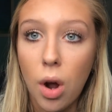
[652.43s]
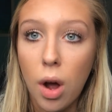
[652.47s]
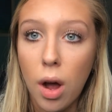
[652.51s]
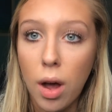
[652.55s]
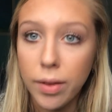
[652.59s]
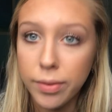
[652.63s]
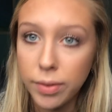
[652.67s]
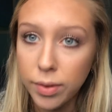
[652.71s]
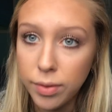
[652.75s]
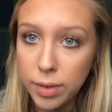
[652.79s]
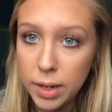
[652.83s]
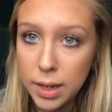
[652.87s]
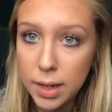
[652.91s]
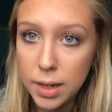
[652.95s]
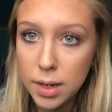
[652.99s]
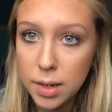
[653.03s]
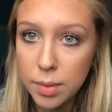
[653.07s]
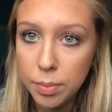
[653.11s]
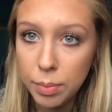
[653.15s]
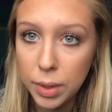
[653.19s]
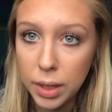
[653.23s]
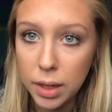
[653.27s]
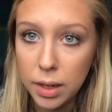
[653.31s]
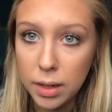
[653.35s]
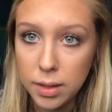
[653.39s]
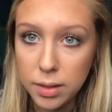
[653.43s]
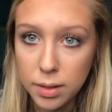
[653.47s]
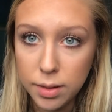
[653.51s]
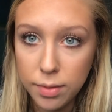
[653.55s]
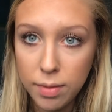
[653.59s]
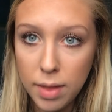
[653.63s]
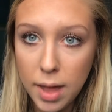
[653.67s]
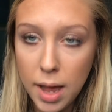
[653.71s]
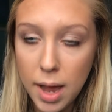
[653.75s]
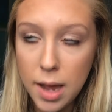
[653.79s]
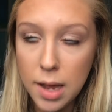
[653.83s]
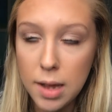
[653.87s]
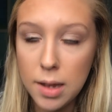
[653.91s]
off of it because of
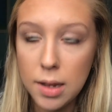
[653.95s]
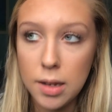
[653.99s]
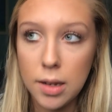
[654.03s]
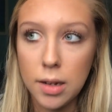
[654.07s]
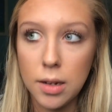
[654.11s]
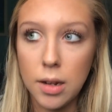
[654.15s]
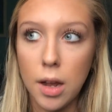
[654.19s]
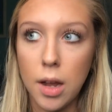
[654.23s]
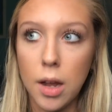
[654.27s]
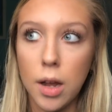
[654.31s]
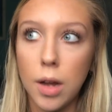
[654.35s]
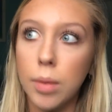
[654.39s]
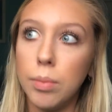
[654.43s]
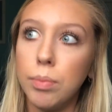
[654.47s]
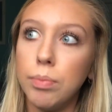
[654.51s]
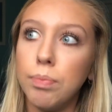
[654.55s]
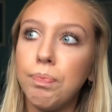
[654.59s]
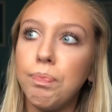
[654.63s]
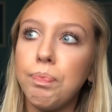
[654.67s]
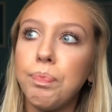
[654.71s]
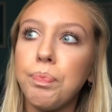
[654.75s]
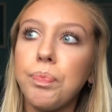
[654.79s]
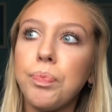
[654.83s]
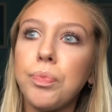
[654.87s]
that. And